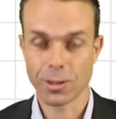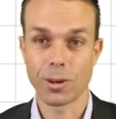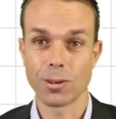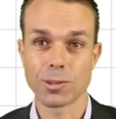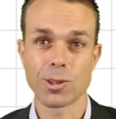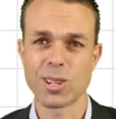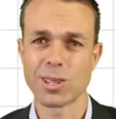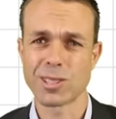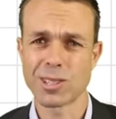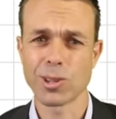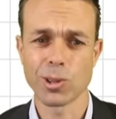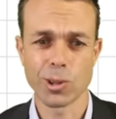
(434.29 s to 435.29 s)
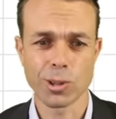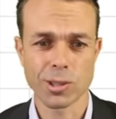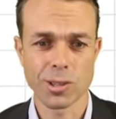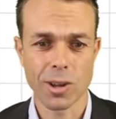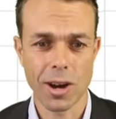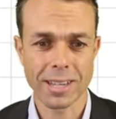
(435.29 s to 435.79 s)
you know, so that it still
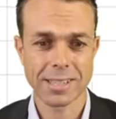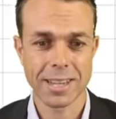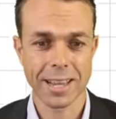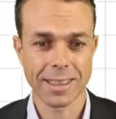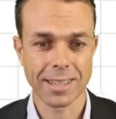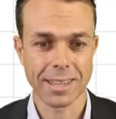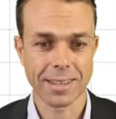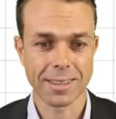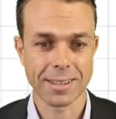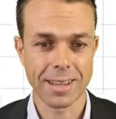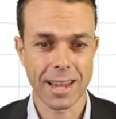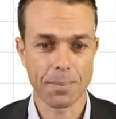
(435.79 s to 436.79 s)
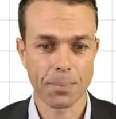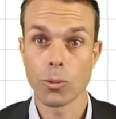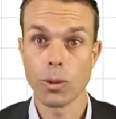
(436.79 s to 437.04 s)
looks nice at the end of the day.